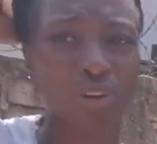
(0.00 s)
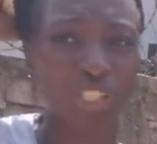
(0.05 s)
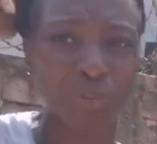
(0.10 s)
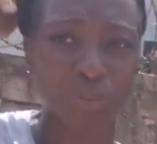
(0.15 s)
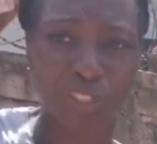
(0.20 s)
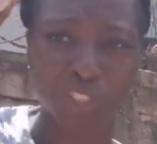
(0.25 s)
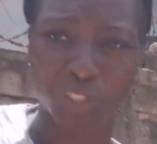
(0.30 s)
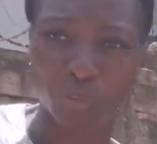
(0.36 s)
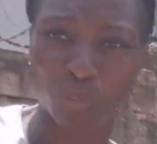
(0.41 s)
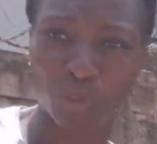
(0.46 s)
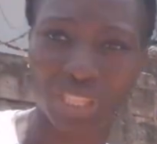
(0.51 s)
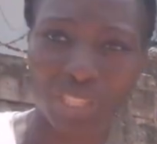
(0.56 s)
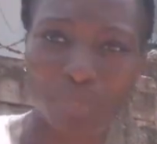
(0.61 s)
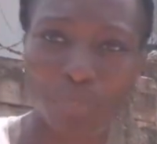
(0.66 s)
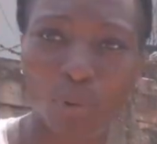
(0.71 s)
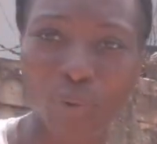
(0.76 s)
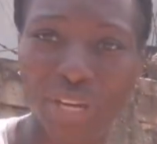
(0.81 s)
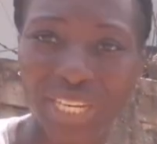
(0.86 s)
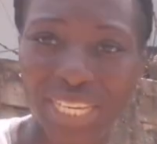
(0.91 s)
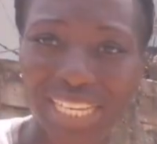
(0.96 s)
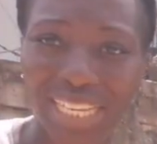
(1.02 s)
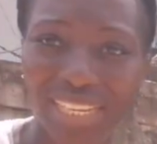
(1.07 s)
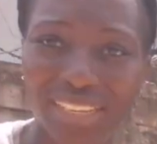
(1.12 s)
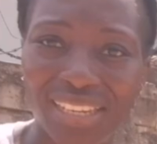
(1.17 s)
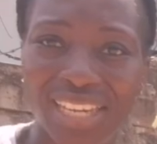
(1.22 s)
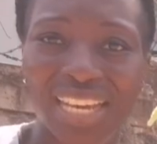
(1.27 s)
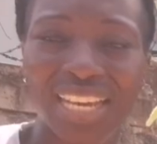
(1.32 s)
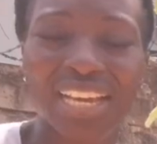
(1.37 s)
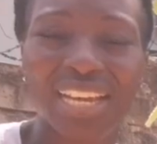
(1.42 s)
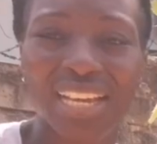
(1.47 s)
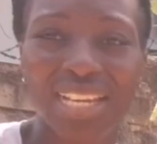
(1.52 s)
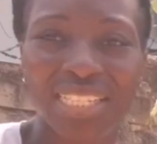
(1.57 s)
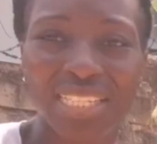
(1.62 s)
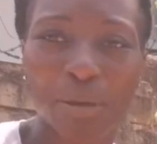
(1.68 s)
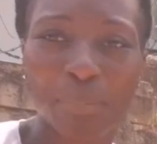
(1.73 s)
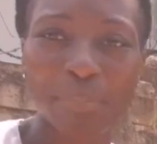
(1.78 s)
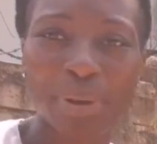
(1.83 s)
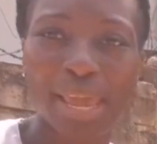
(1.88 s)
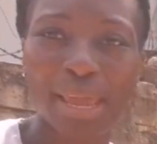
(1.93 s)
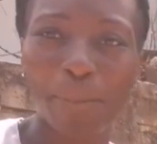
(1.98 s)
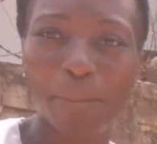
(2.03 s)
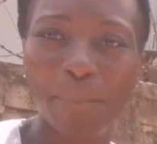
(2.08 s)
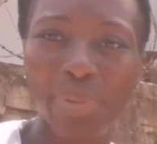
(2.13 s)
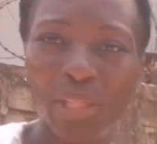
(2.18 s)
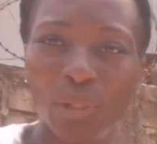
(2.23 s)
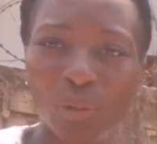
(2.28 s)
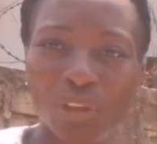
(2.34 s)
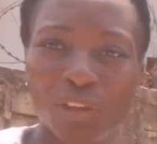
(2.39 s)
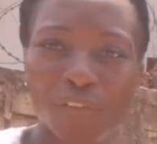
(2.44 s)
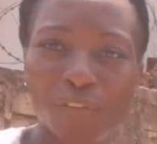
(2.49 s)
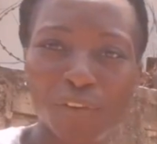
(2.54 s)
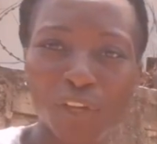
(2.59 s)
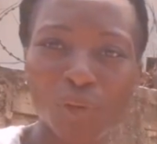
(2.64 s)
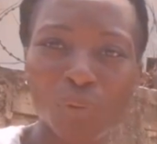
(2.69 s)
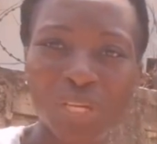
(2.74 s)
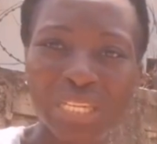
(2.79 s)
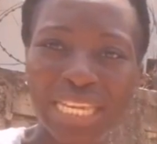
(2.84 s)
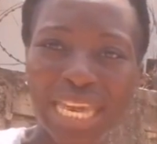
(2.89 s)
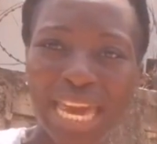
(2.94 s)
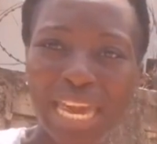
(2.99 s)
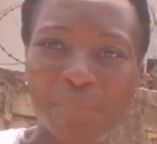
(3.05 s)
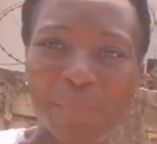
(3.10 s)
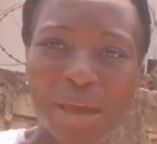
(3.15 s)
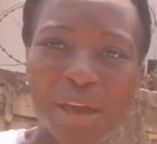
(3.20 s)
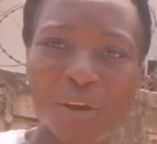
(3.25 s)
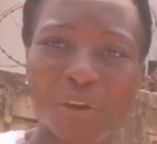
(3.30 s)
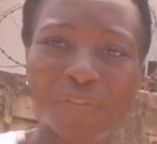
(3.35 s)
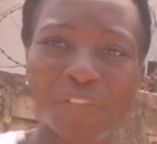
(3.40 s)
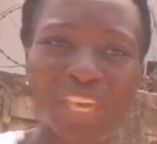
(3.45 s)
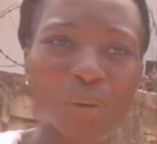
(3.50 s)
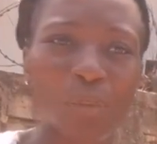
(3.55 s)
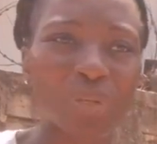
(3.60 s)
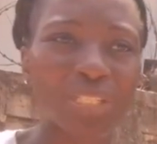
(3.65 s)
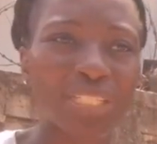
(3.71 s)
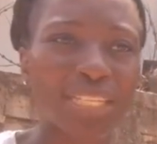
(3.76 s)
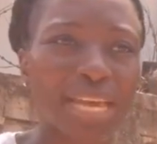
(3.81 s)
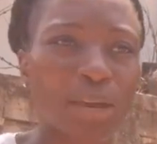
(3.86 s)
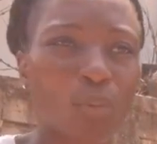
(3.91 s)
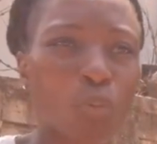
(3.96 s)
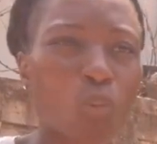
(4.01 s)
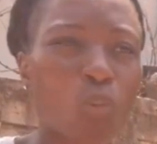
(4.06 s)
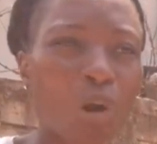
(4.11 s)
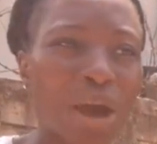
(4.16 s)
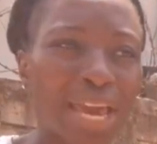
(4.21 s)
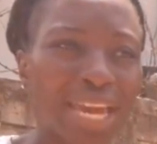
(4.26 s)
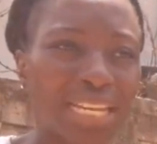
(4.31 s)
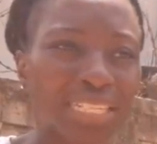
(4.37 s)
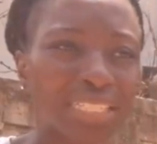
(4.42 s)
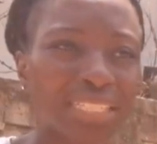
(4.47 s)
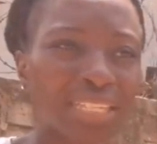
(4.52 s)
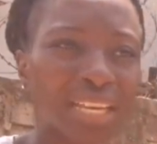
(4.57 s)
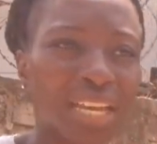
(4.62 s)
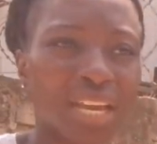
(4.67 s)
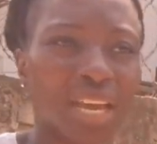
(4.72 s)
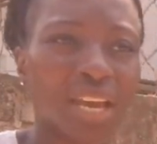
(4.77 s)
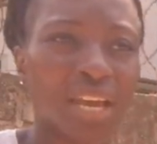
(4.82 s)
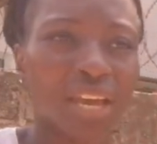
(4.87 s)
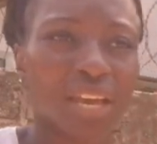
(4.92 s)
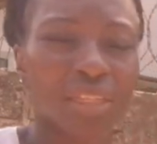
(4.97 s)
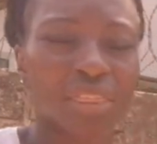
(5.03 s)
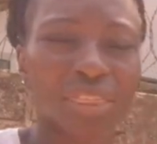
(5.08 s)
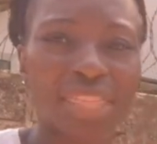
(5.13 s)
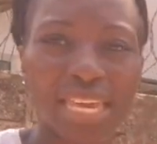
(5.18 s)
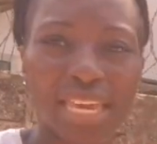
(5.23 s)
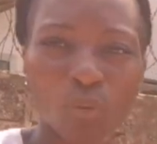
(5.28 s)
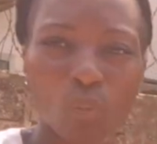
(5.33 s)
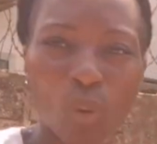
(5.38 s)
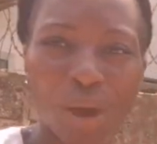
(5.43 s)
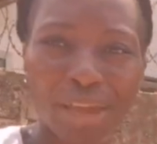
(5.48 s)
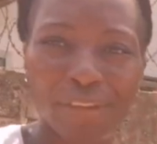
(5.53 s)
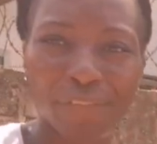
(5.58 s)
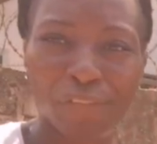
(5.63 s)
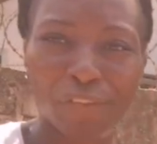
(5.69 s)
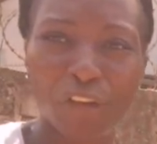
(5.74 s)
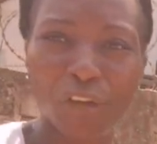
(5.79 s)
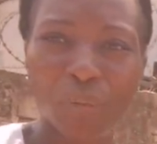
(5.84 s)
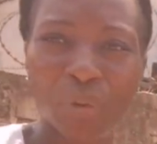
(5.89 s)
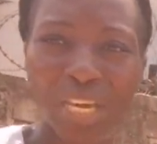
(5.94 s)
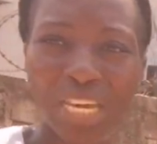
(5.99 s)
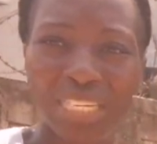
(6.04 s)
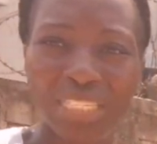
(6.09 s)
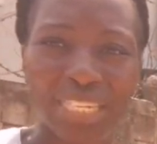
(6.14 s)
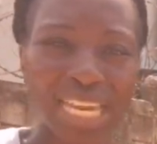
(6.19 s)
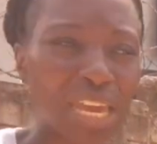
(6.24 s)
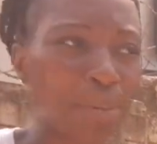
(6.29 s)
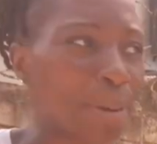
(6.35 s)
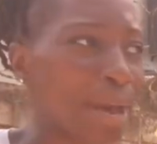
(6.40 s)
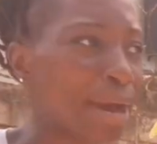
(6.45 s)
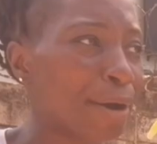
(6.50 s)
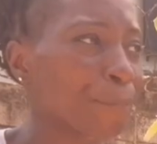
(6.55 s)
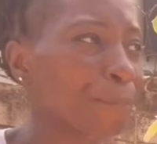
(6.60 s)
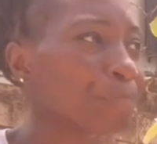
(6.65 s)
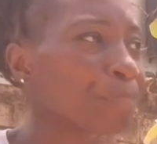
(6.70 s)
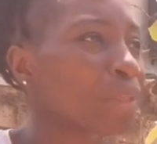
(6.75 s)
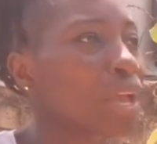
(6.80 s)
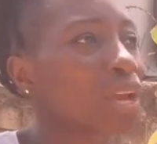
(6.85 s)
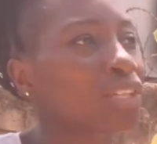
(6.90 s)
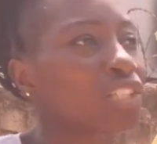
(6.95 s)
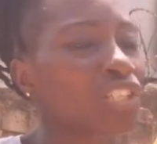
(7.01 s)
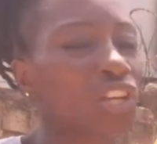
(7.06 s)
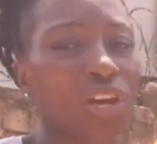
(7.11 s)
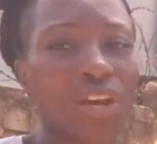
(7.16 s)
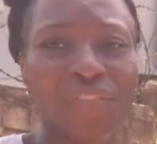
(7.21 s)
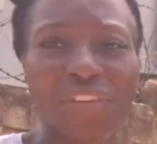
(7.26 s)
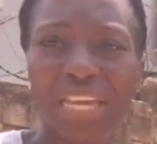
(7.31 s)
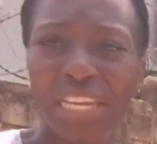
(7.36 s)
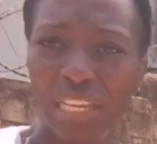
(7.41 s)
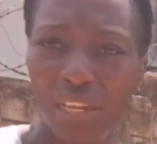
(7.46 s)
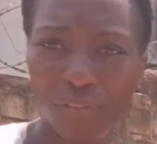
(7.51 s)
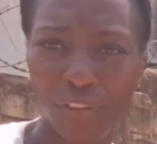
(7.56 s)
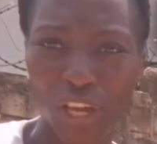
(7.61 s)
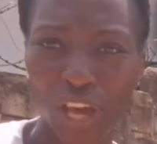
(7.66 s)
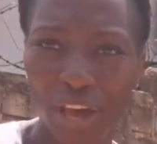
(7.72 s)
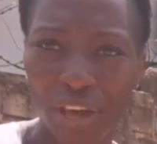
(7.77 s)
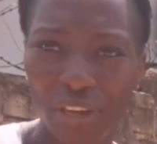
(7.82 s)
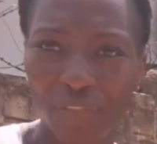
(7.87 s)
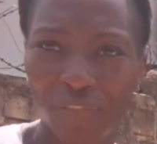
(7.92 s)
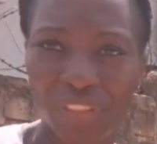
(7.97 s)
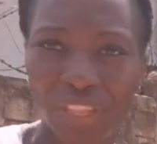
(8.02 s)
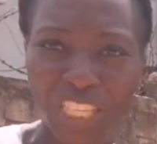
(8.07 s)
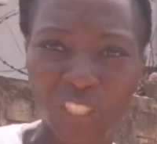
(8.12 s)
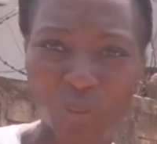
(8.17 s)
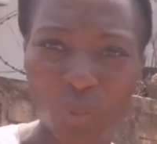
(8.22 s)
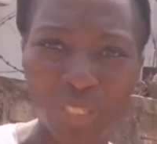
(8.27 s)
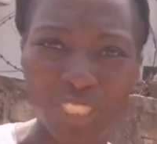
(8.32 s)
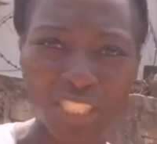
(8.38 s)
which is what the boy did, some like milk fluid came out of it. It was like white, thick white fluid came out. So have any of you heard of this? What's it